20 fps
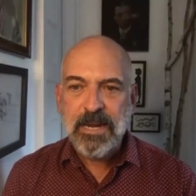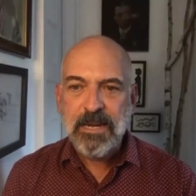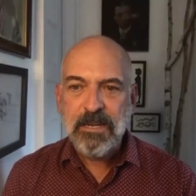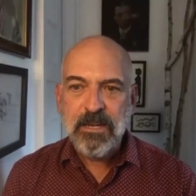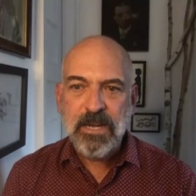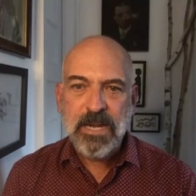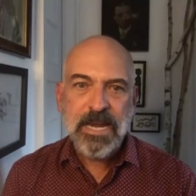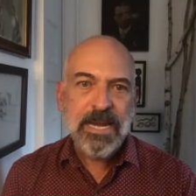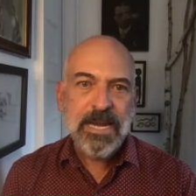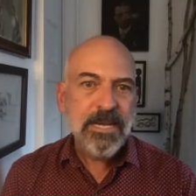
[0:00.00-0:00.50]

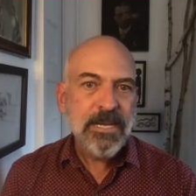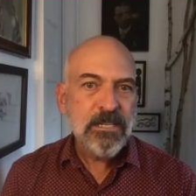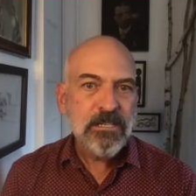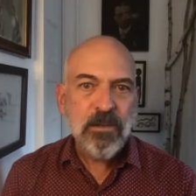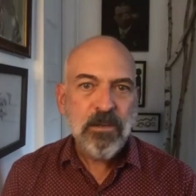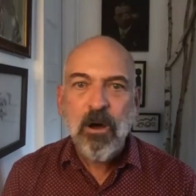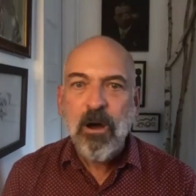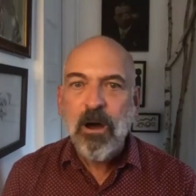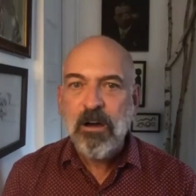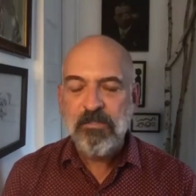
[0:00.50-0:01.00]

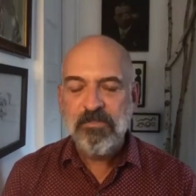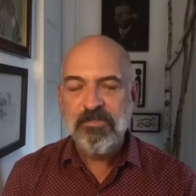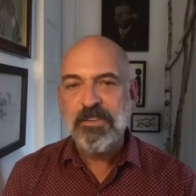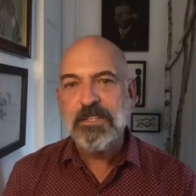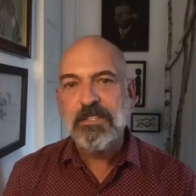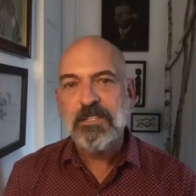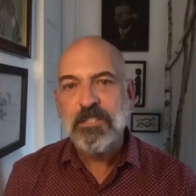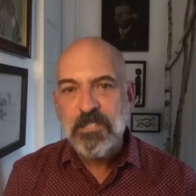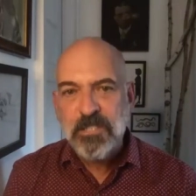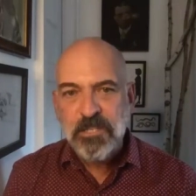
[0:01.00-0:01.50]
AIDS
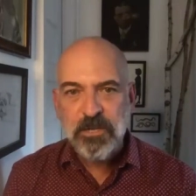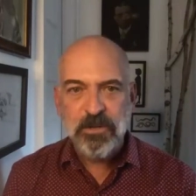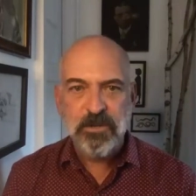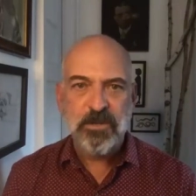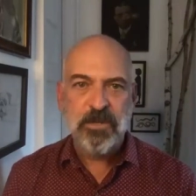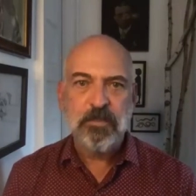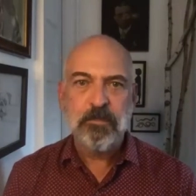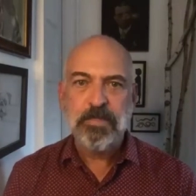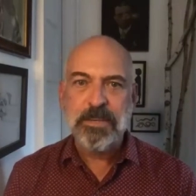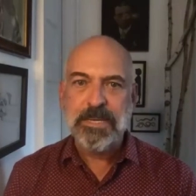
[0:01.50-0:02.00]
often
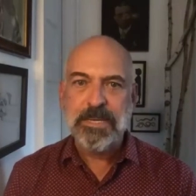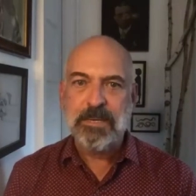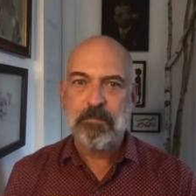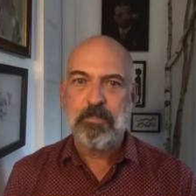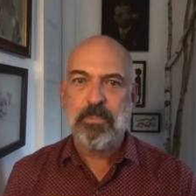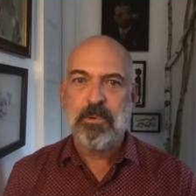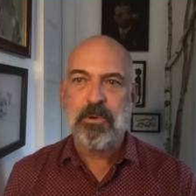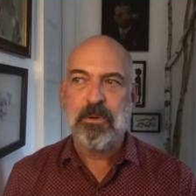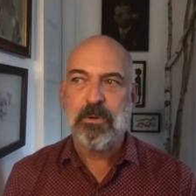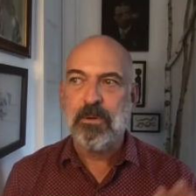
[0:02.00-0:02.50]
took
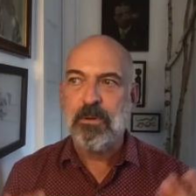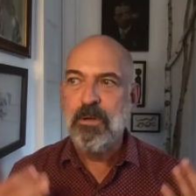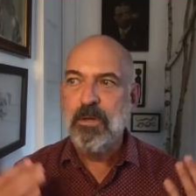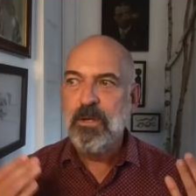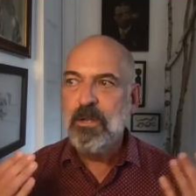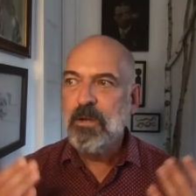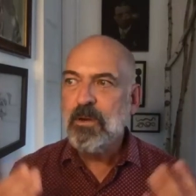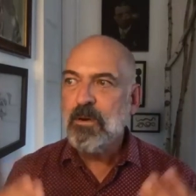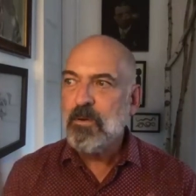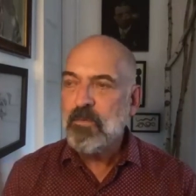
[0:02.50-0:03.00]
people
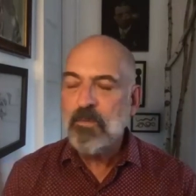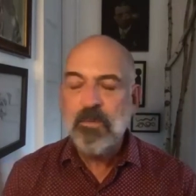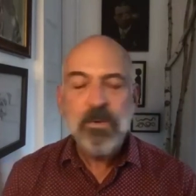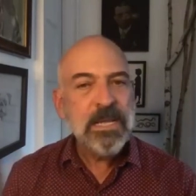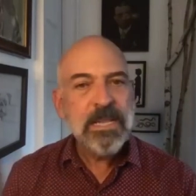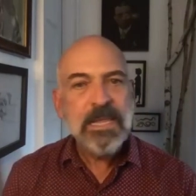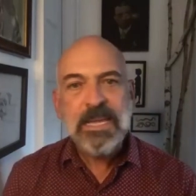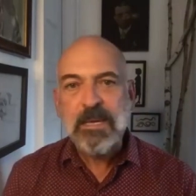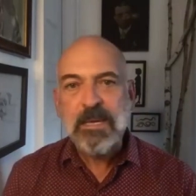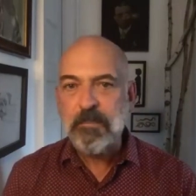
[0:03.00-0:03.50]

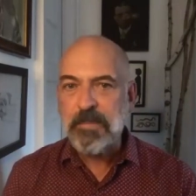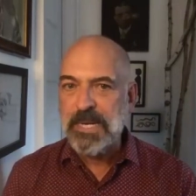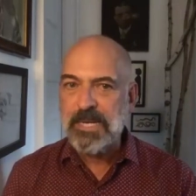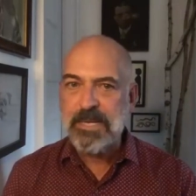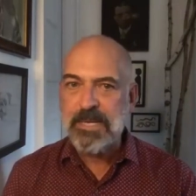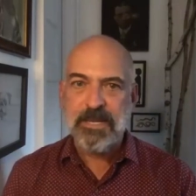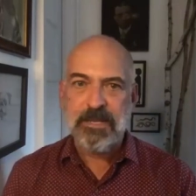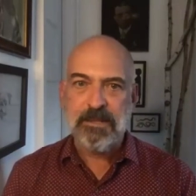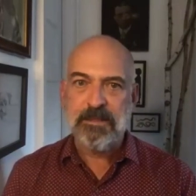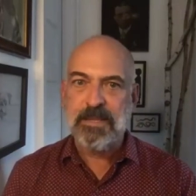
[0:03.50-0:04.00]
really
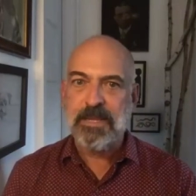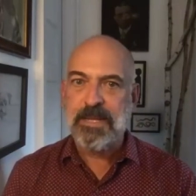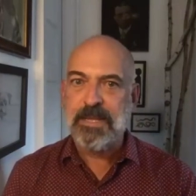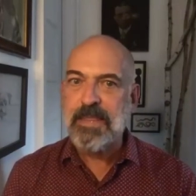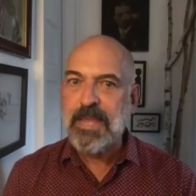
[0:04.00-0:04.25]
immediately.